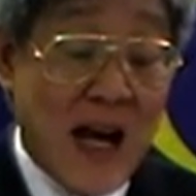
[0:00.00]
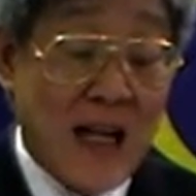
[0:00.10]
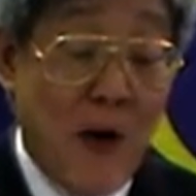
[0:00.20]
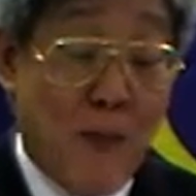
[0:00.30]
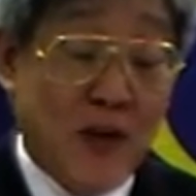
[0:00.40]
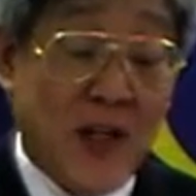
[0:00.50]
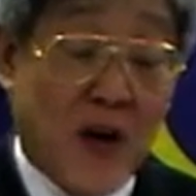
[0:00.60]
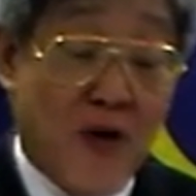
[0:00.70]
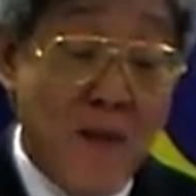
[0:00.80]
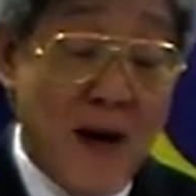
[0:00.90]
now puts the
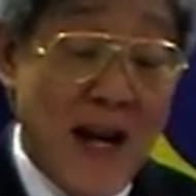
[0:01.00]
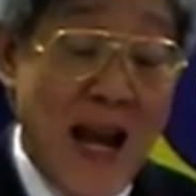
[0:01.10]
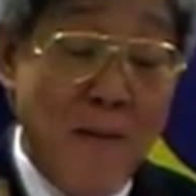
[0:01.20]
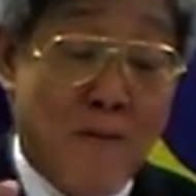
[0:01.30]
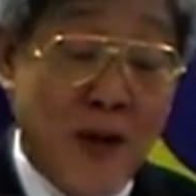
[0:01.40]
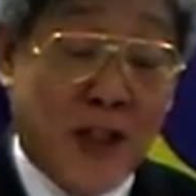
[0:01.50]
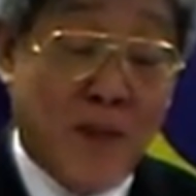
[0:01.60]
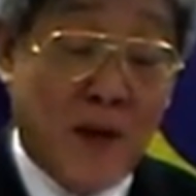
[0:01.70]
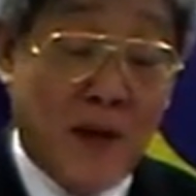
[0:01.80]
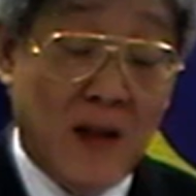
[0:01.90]
agreement in
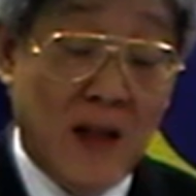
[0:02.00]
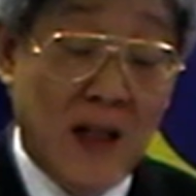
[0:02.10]
principle